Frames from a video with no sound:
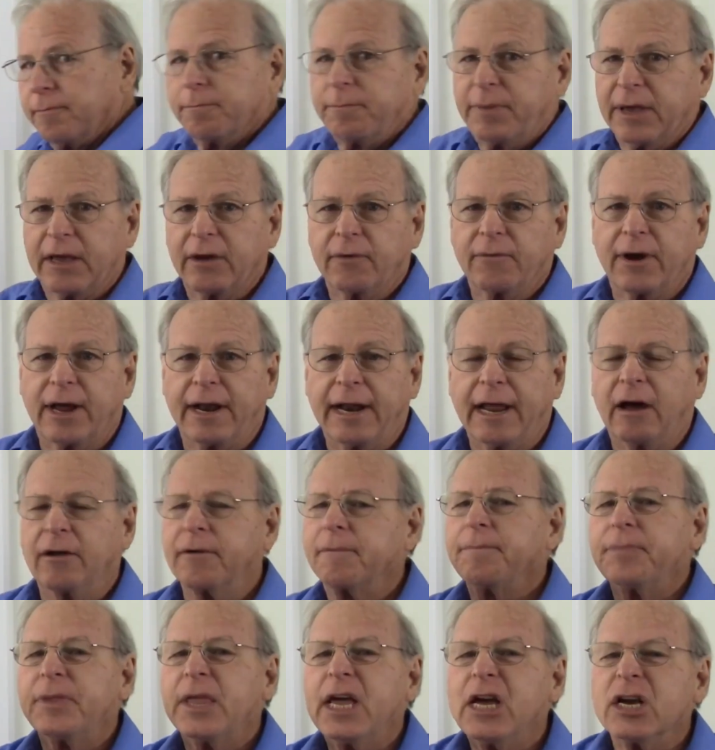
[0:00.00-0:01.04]
pick it right
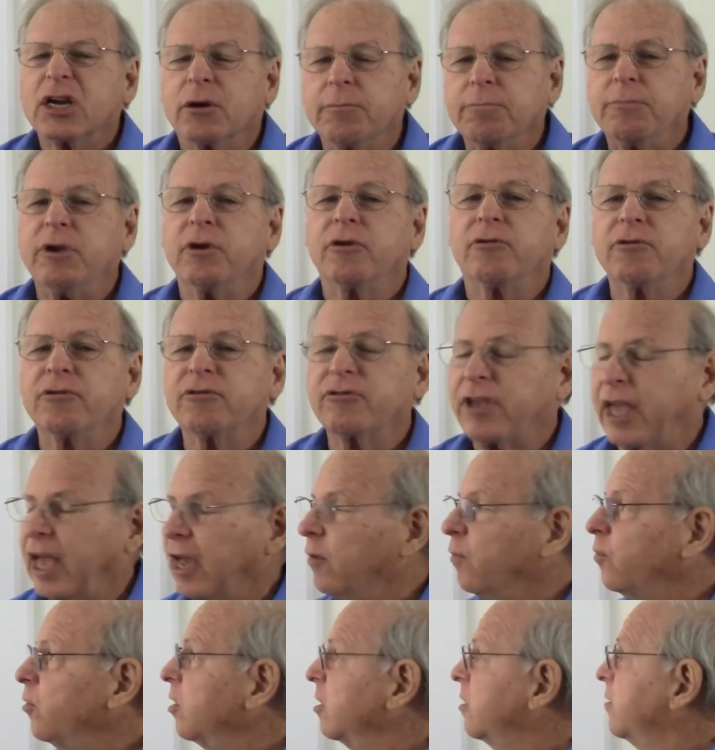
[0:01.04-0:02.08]
out. Computers
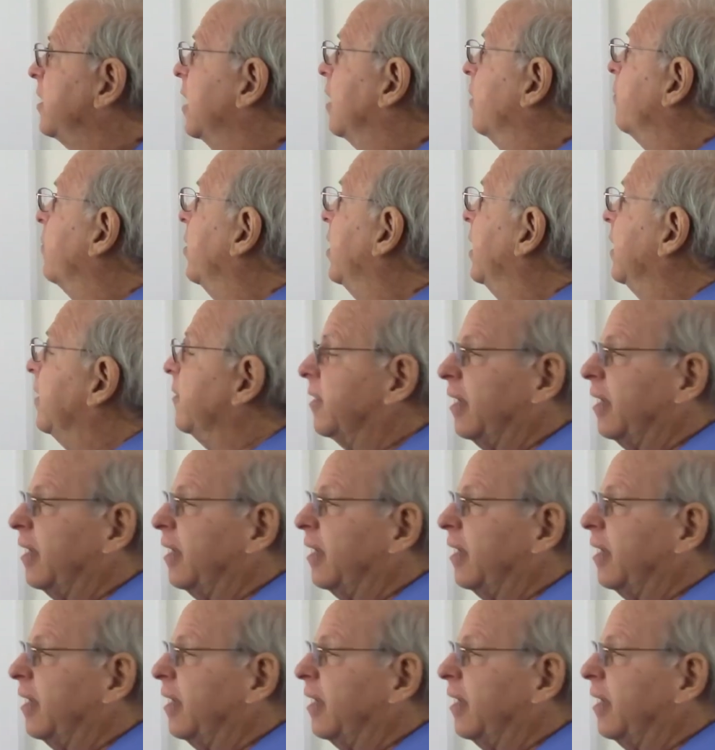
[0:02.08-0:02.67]
can't work that way.